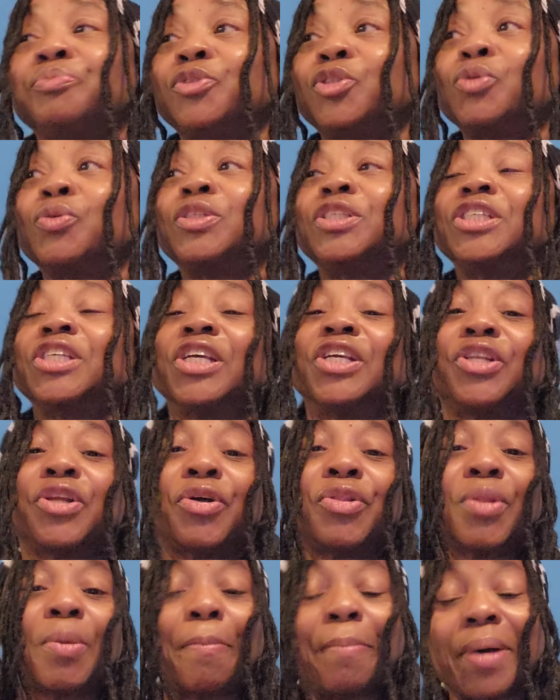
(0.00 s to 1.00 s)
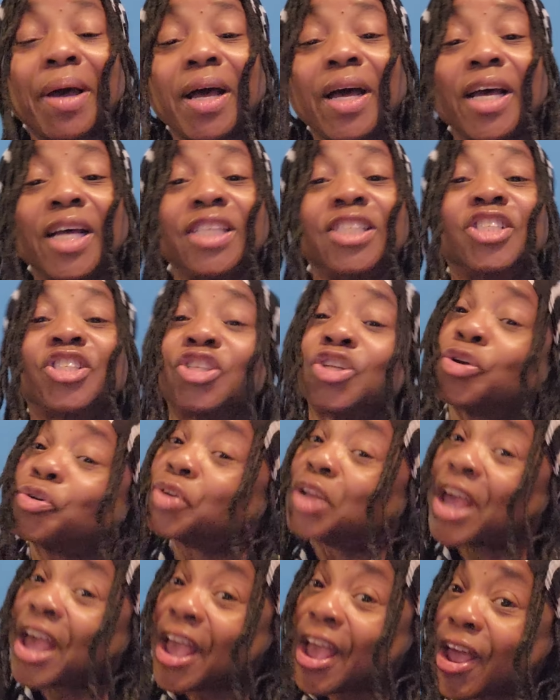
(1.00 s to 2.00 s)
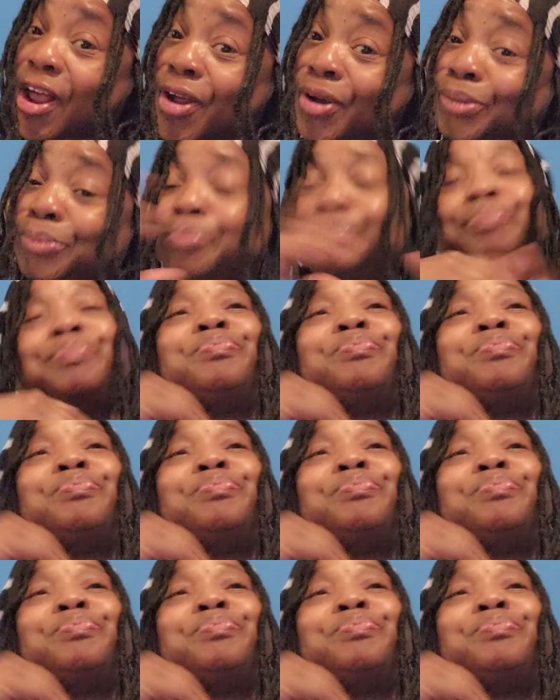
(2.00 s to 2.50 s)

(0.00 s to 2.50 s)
Children getting on the bus, slow down.